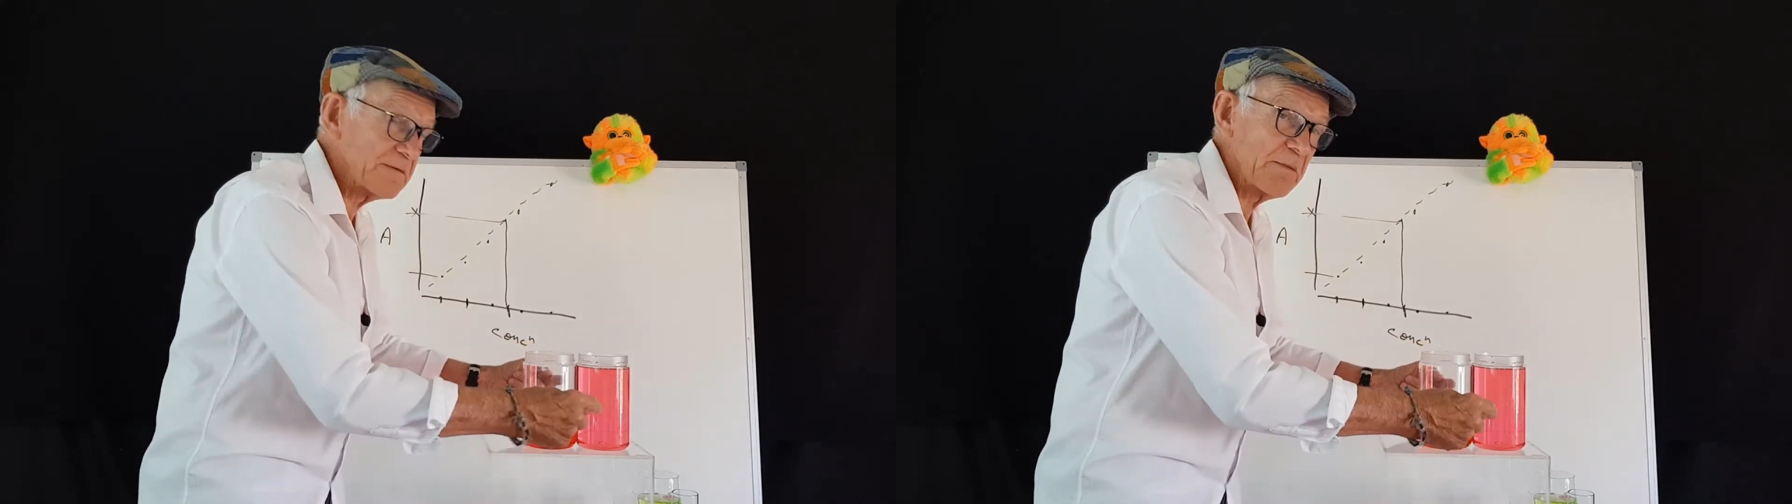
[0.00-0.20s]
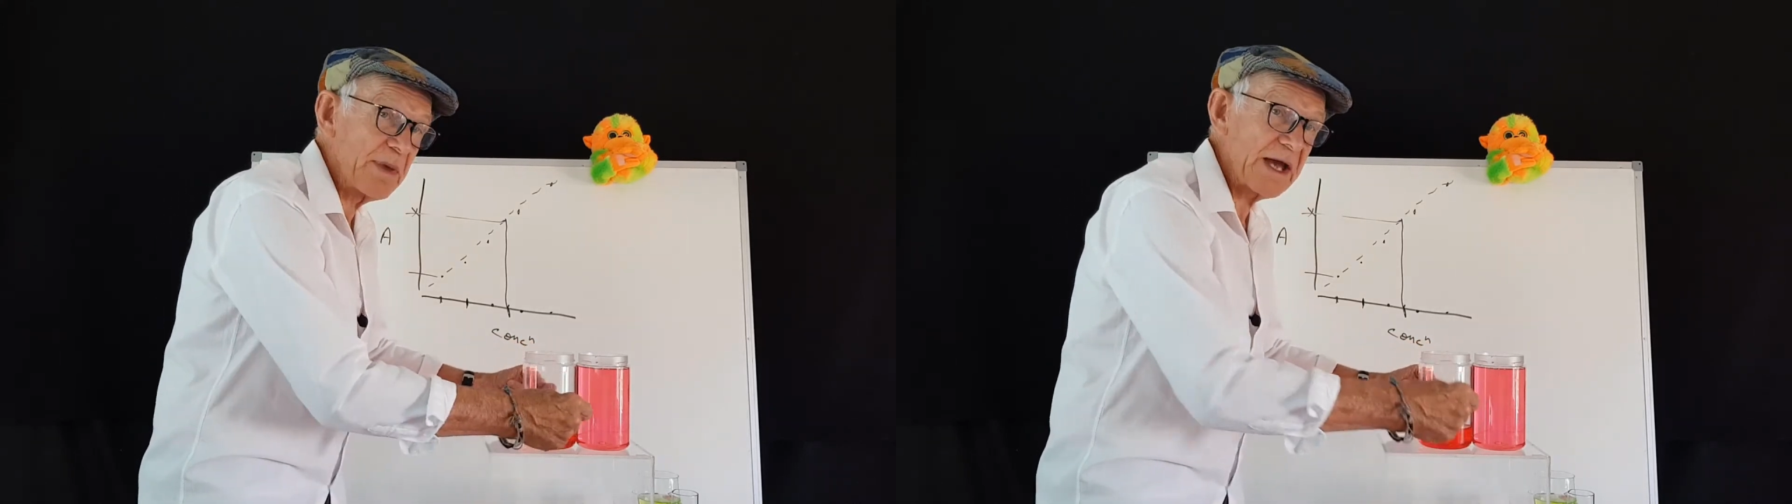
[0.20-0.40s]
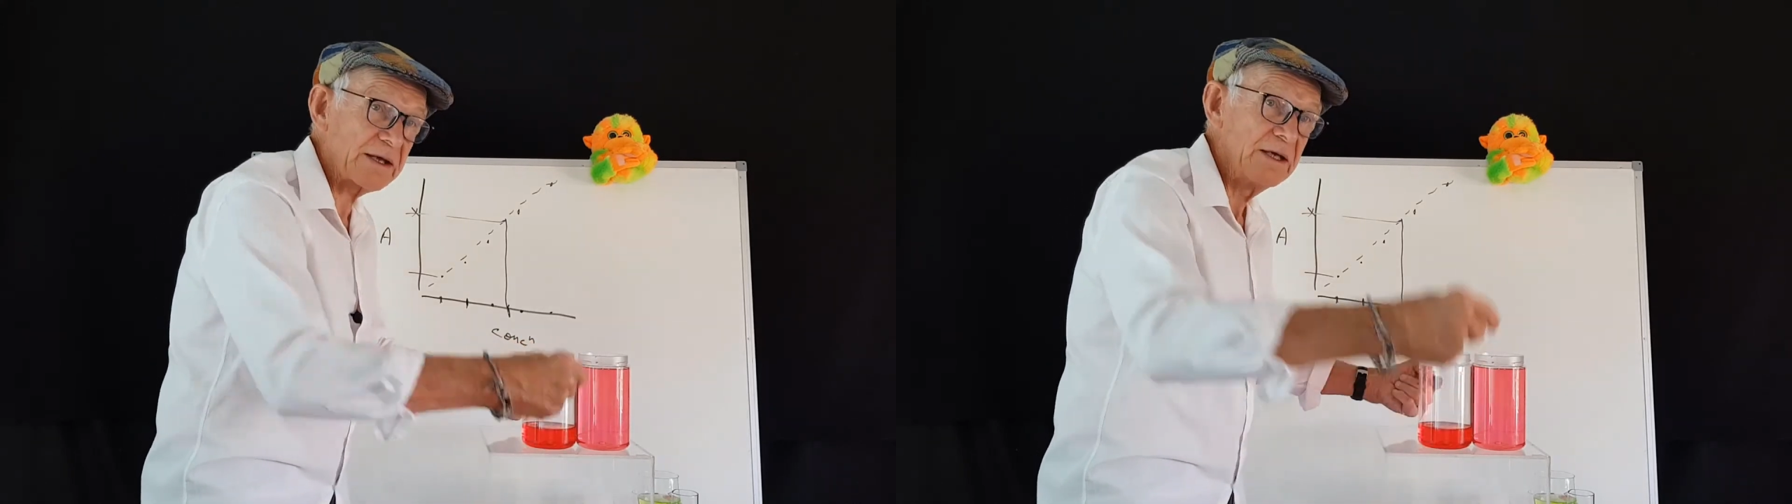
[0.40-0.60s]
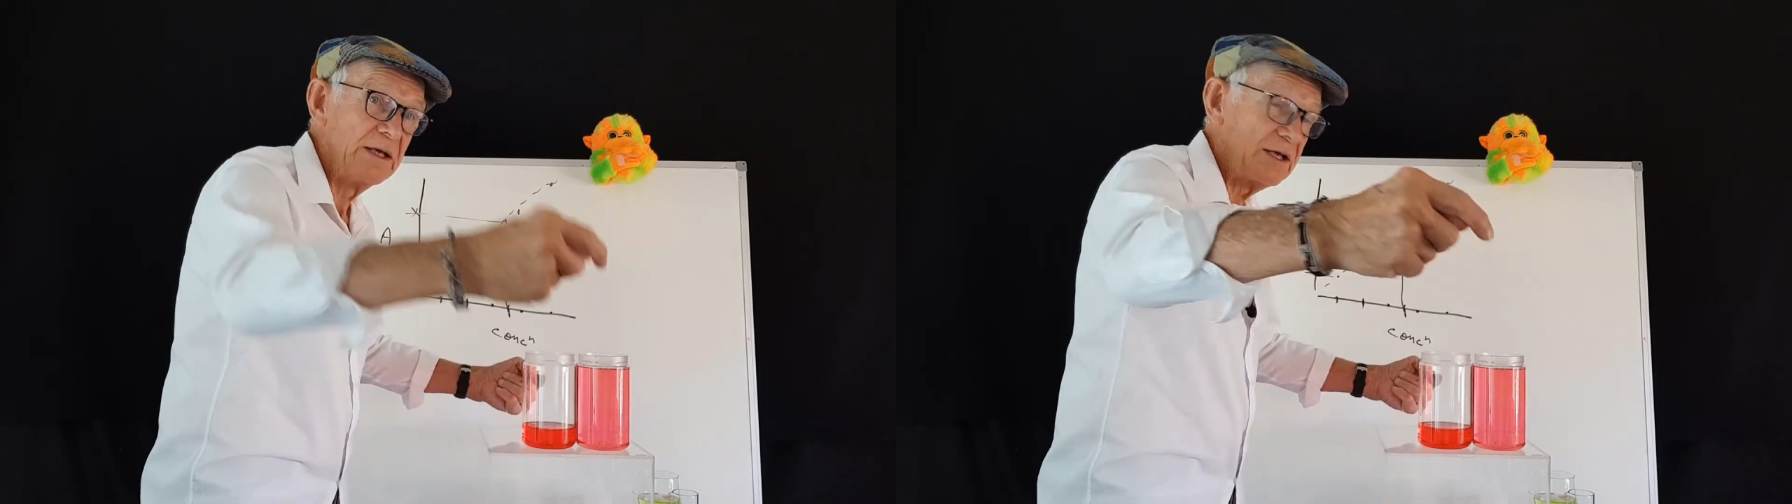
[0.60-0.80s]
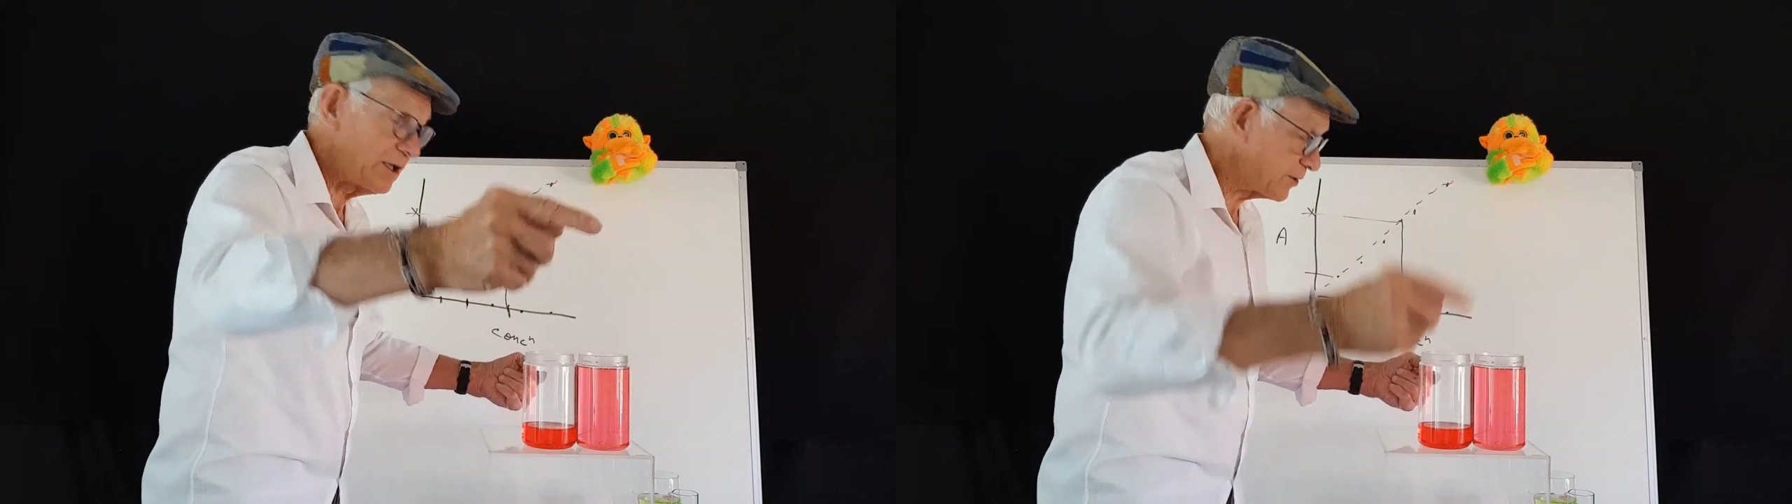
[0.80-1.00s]
the back
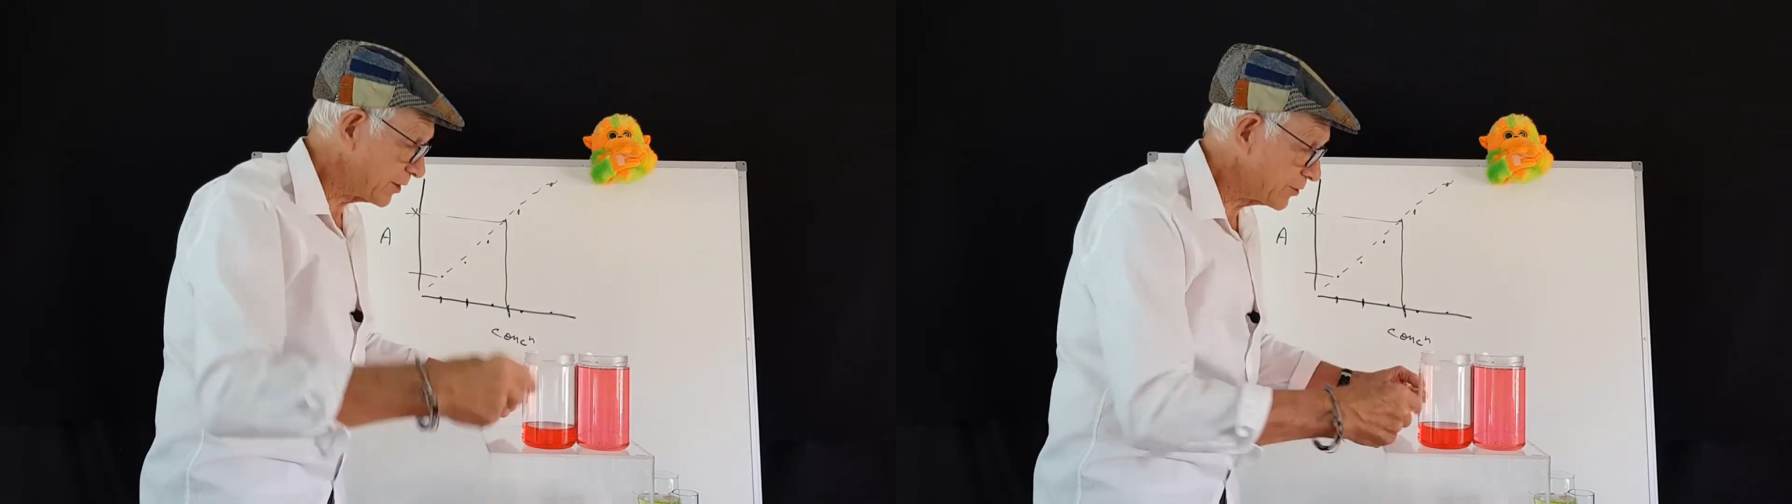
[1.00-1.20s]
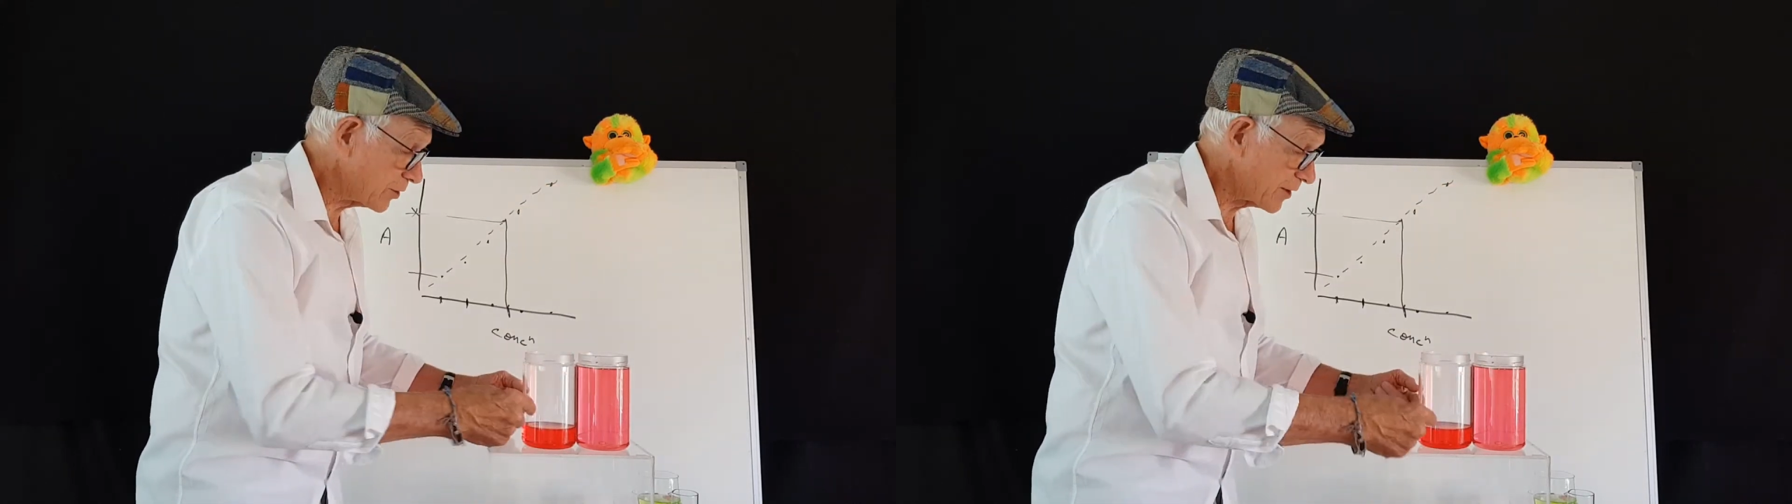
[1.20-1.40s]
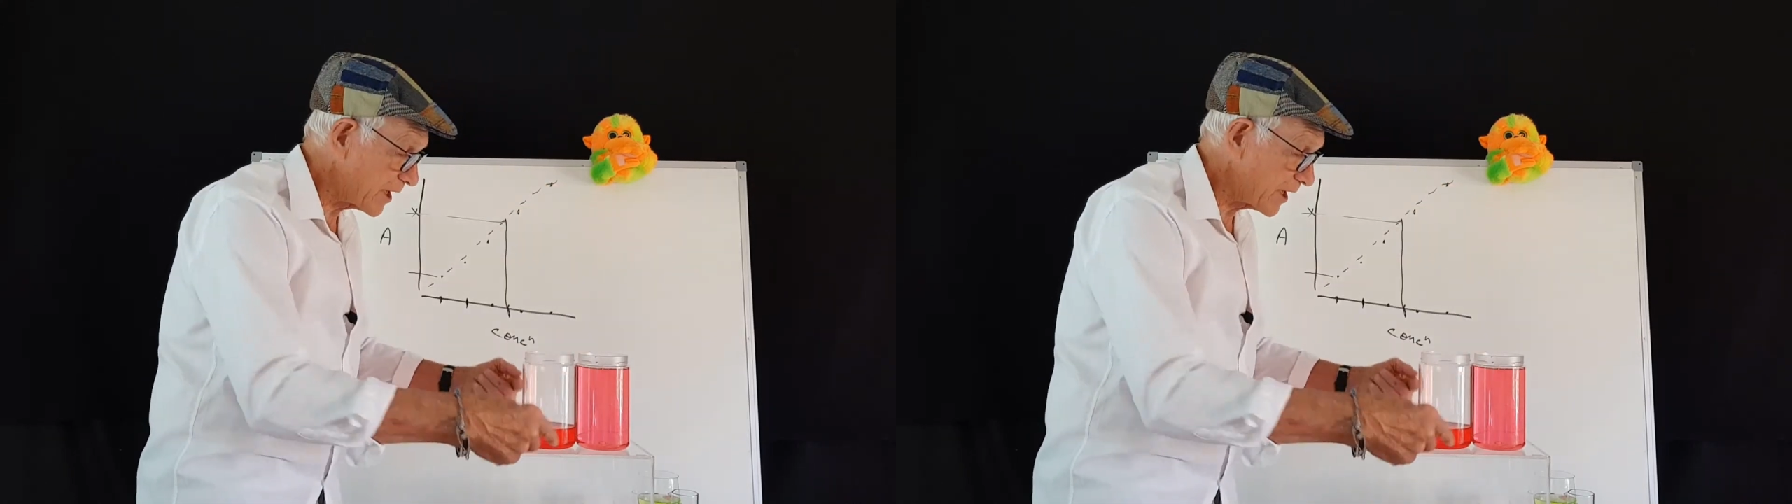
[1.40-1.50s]
into your